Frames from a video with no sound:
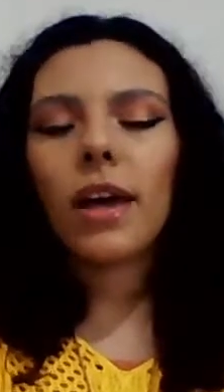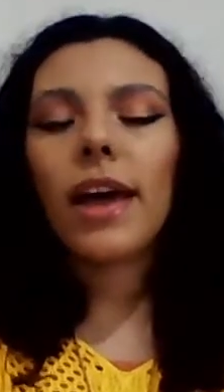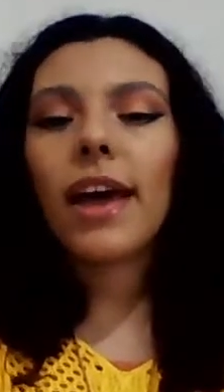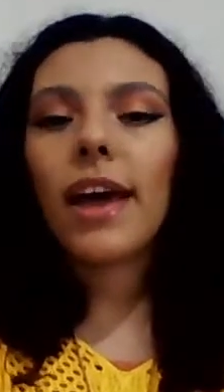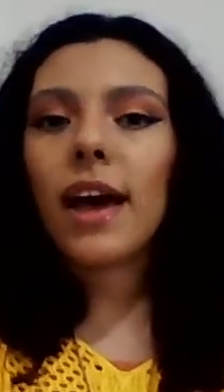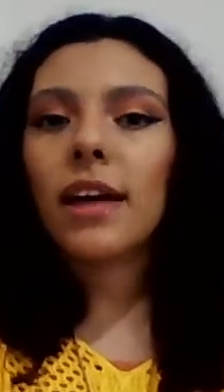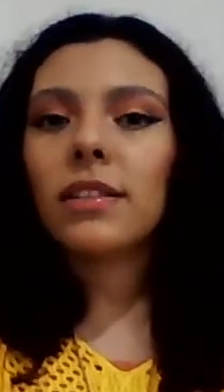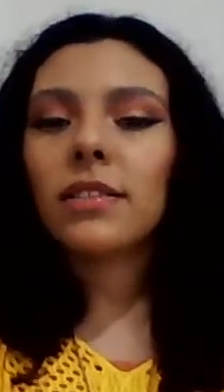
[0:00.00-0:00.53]

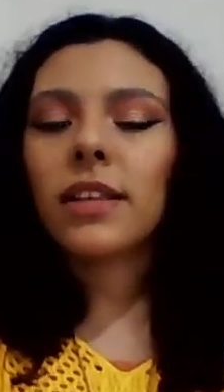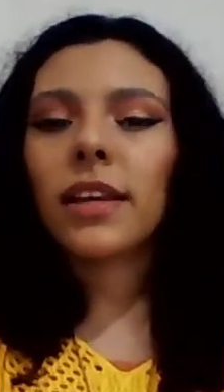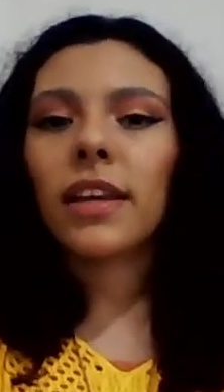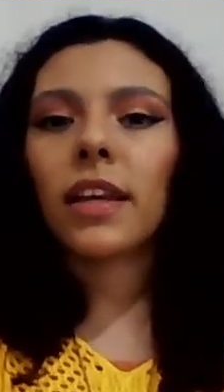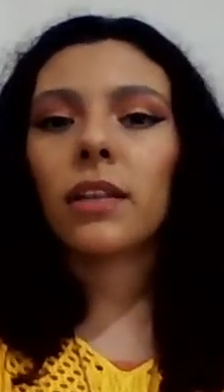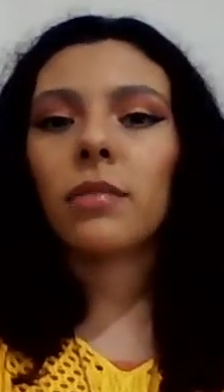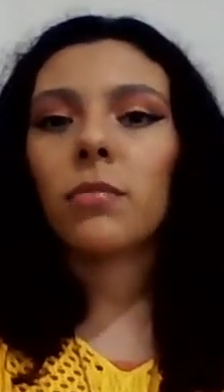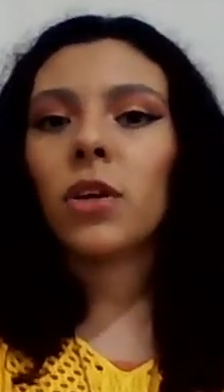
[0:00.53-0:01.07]
And they
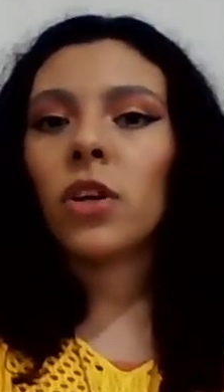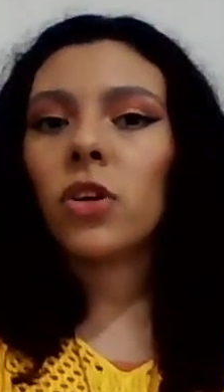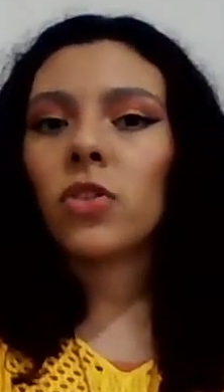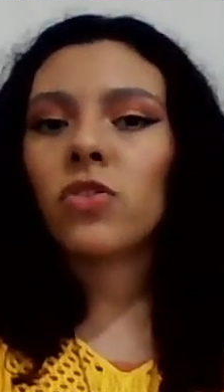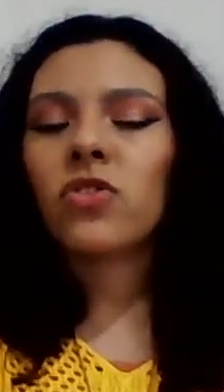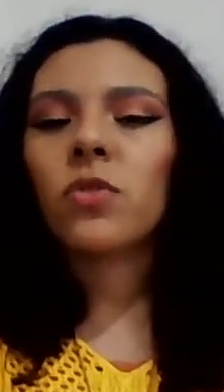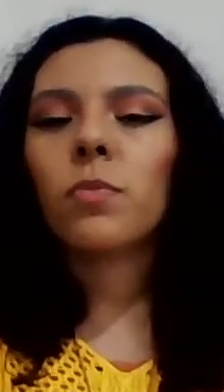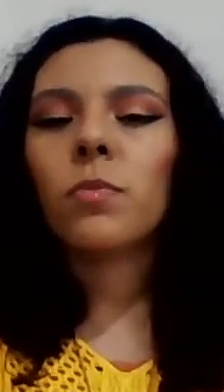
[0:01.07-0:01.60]
can be
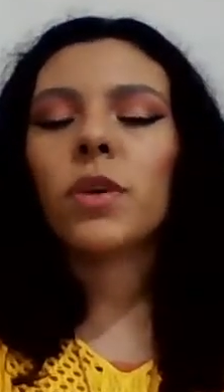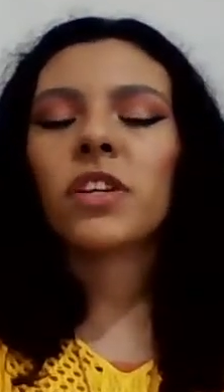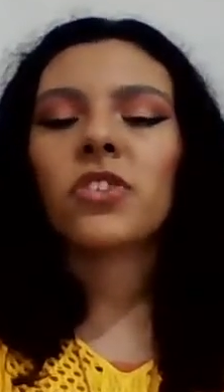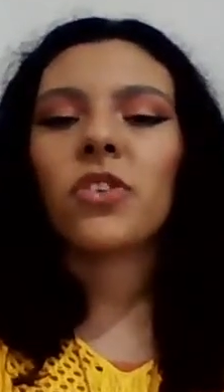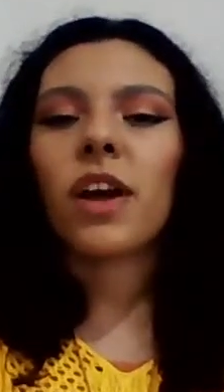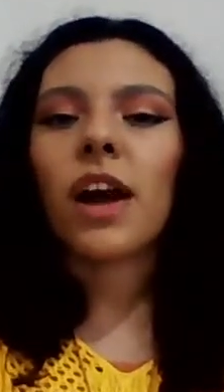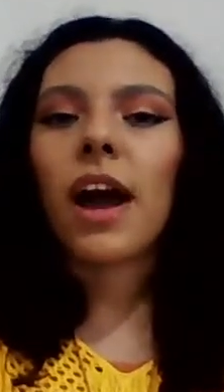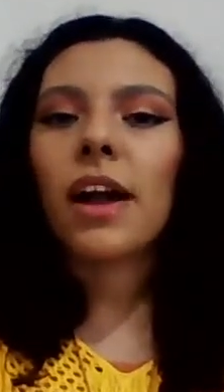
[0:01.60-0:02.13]
used to
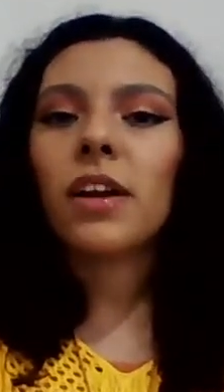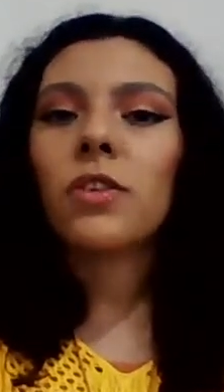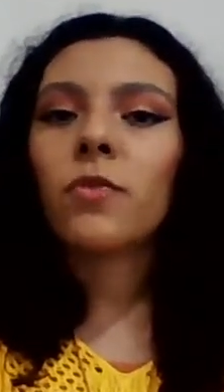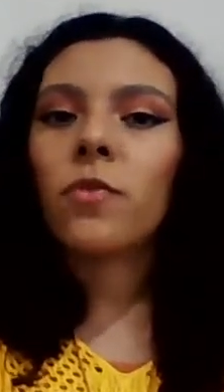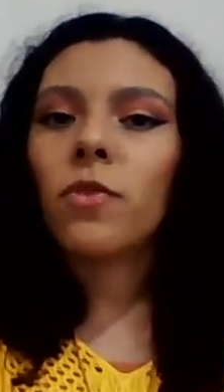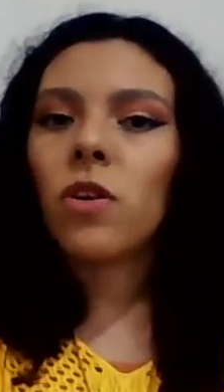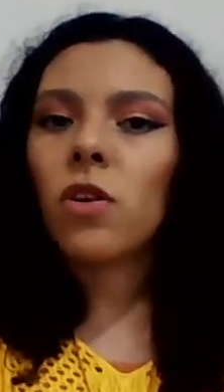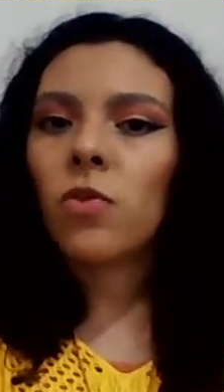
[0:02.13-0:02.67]
measure higher
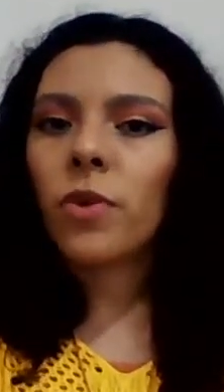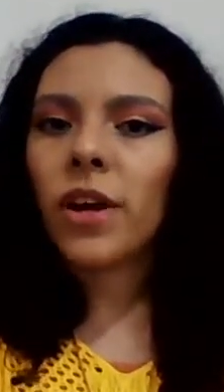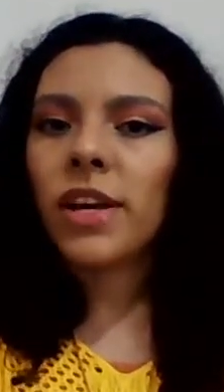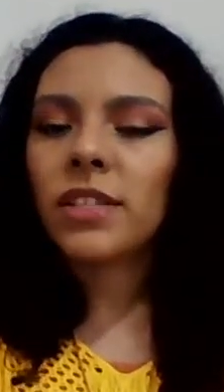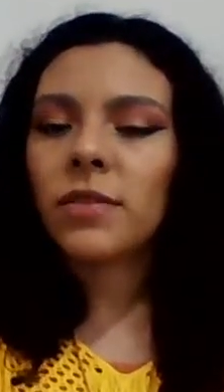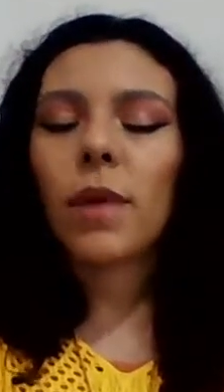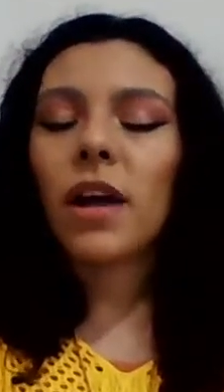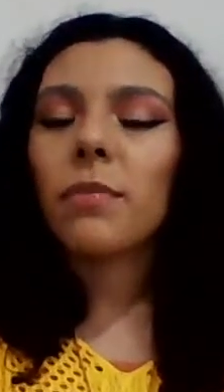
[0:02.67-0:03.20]
flow
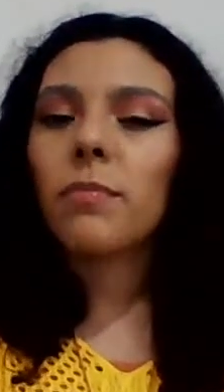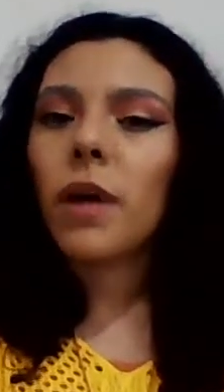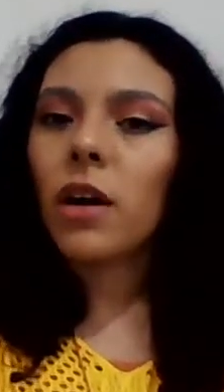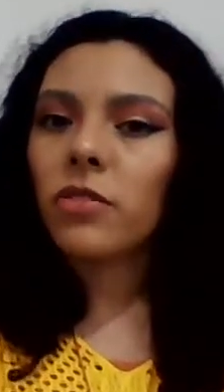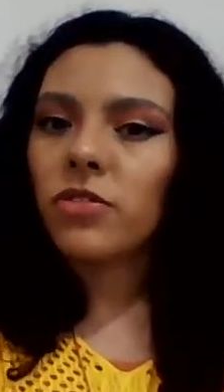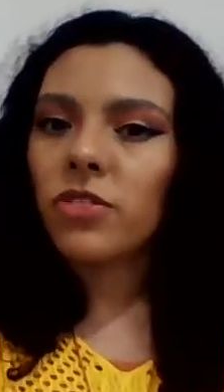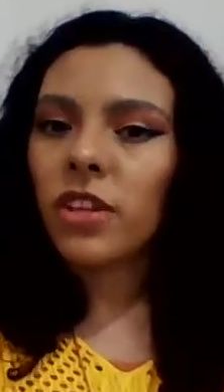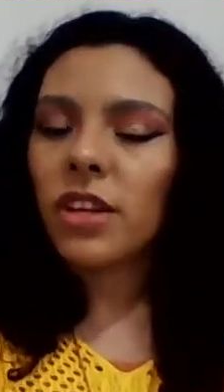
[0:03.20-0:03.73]
rates by
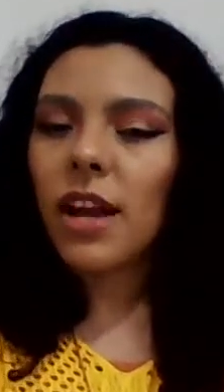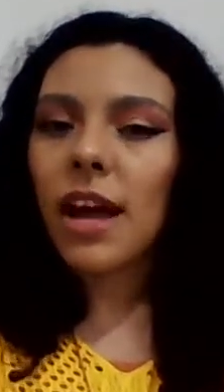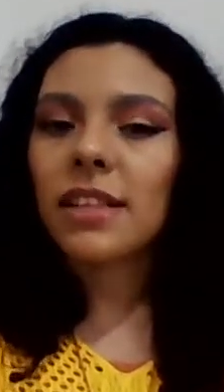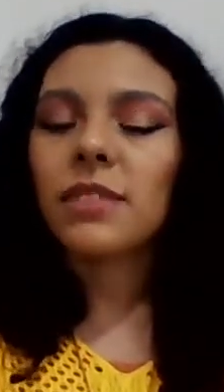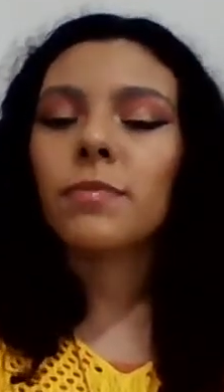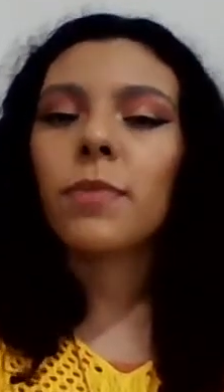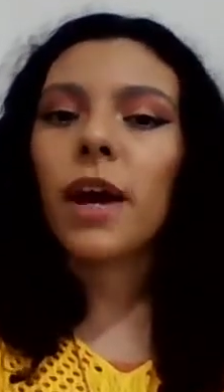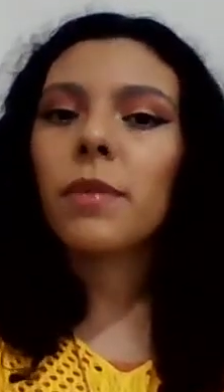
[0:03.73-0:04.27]
mounting
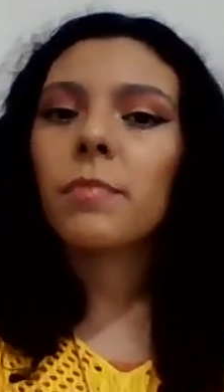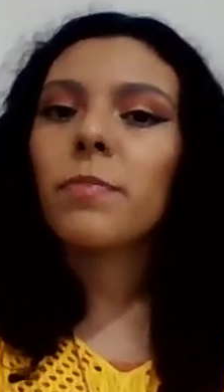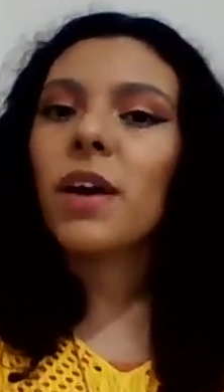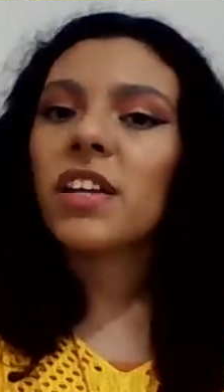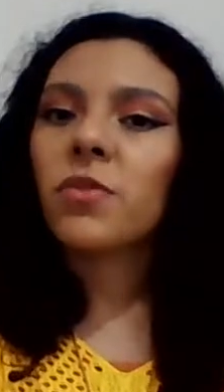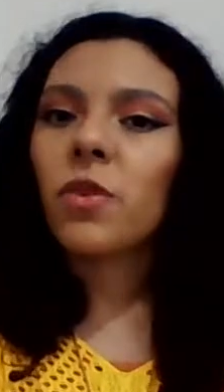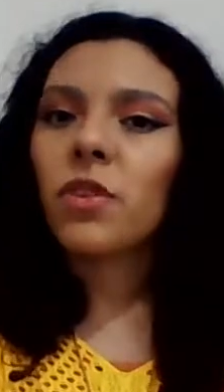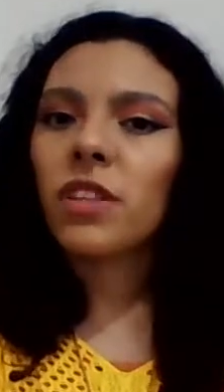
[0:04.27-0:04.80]
as
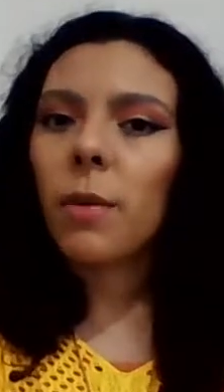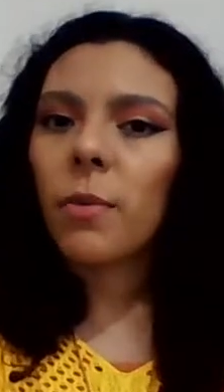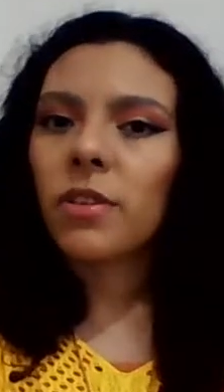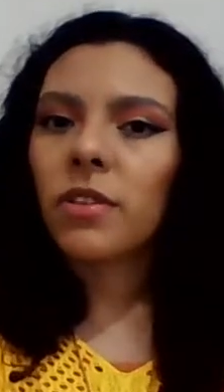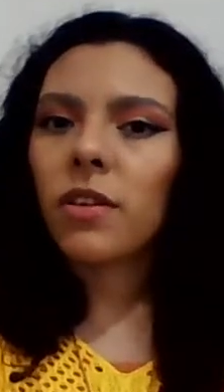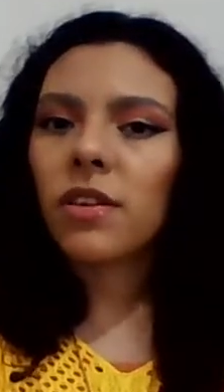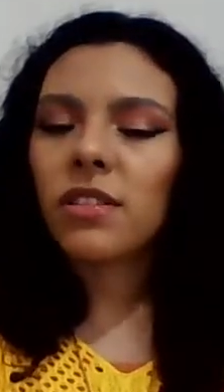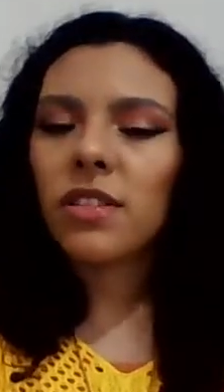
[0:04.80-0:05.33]
bypass
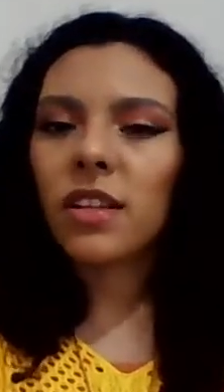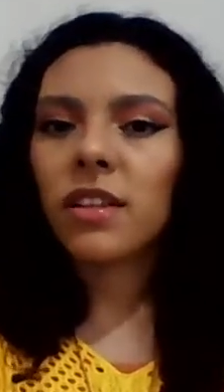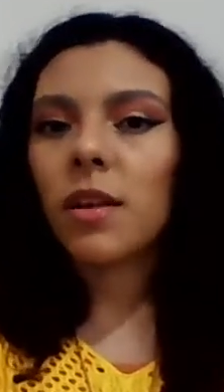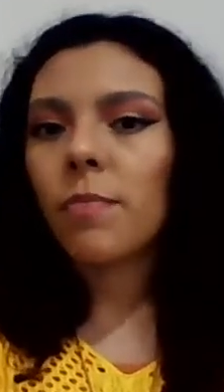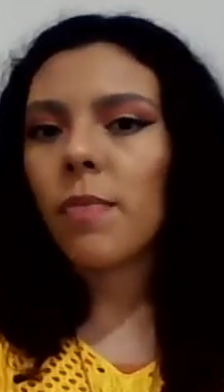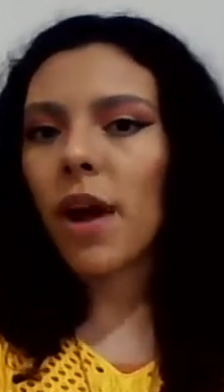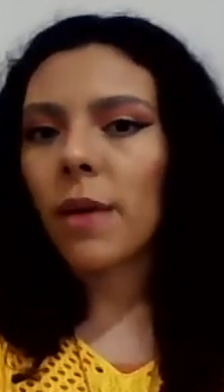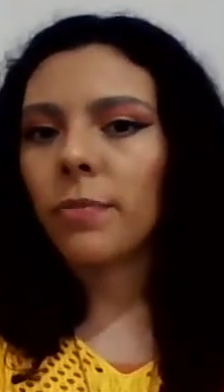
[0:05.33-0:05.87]
rotameters in the
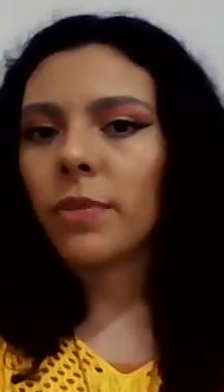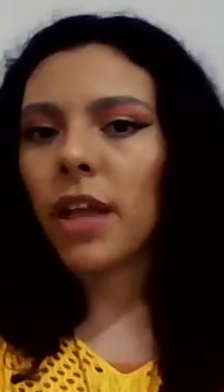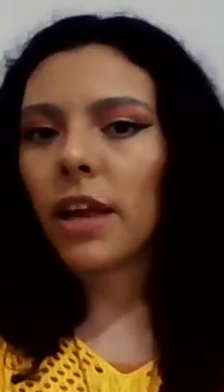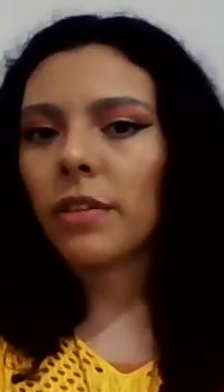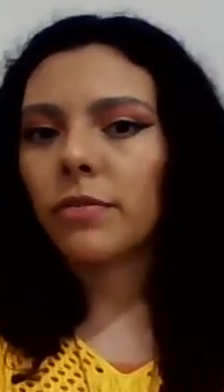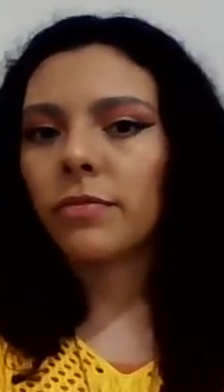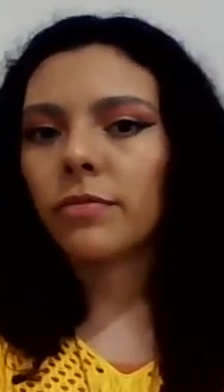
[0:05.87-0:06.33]
pipeline.